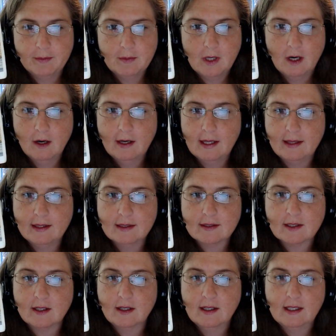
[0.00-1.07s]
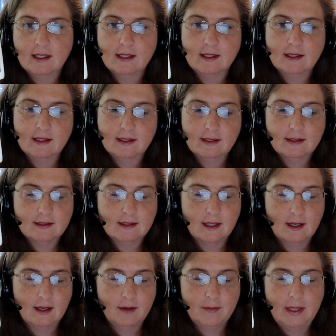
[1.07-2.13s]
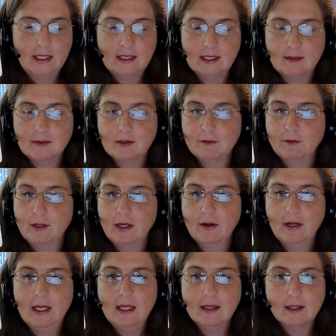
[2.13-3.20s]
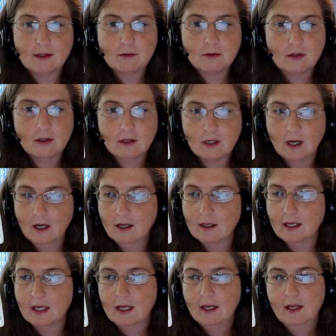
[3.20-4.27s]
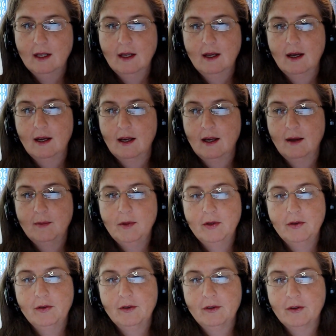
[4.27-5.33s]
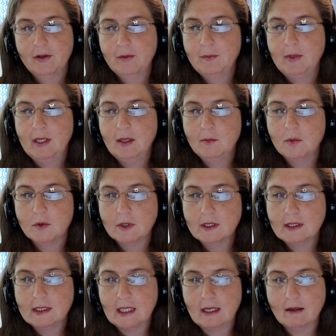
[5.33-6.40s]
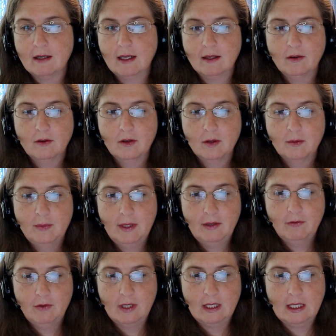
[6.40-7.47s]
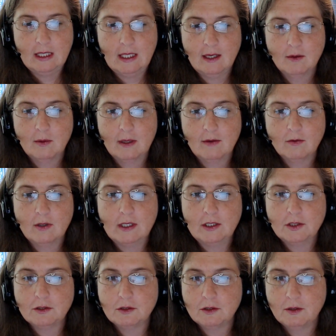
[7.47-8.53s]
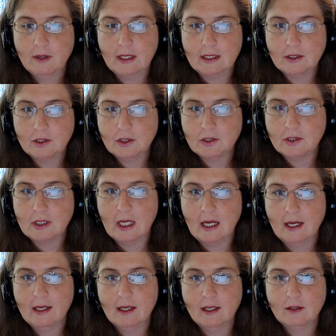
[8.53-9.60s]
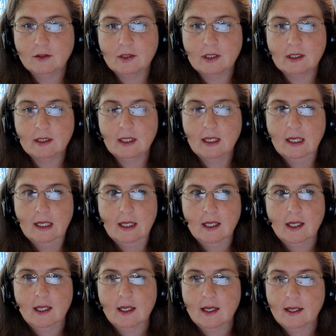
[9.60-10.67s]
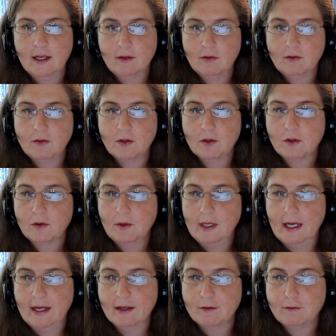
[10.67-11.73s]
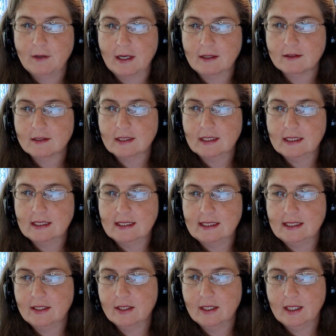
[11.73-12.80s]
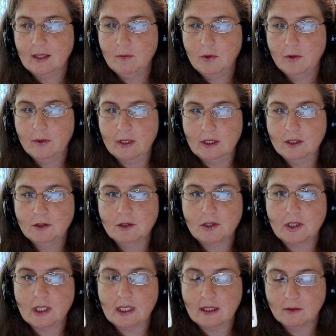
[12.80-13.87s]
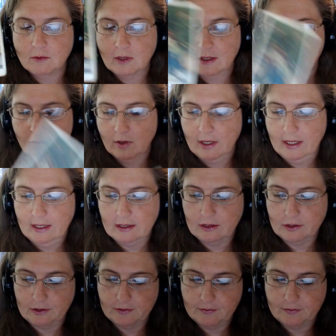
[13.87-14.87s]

card, and this card is uh, many times a very literal card. Um, you could be bored Saturday. You could be feeling like whatever it is you're doing is just not using enough of your creative faculties to keep you interested in whatever it is.